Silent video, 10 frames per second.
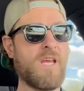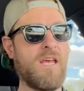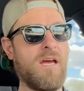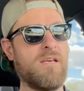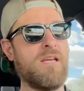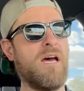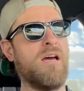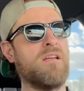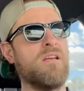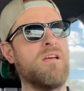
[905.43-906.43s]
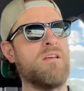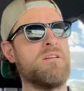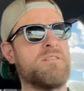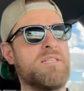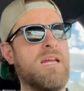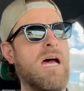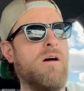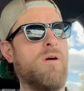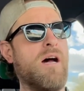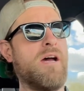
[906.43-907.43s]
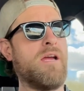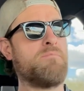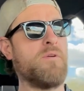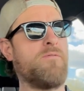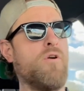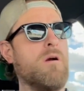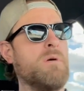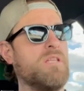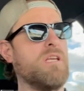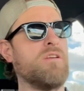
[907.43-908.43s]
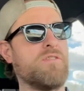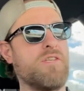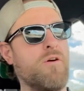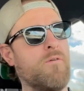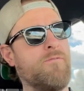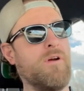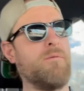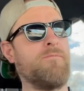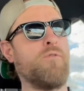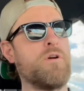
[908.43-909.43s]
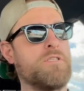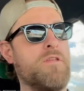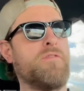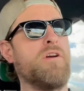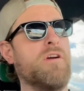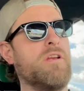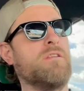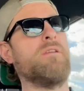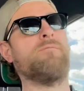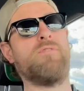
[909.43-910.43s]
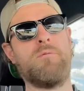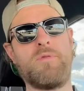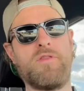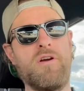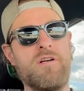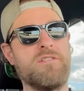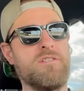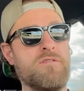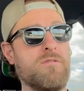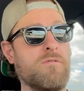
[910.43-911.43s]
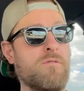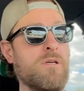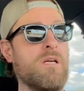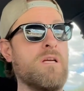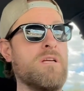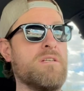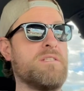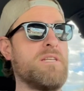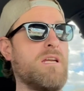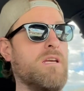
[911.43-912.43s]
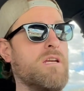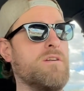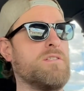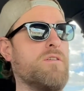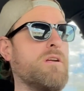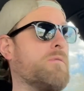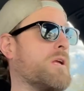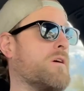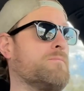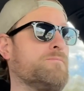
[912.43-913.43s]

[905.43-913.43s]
and gonna see how I perform on the heel toe from fourth to third, and then from third to second here. So here we go.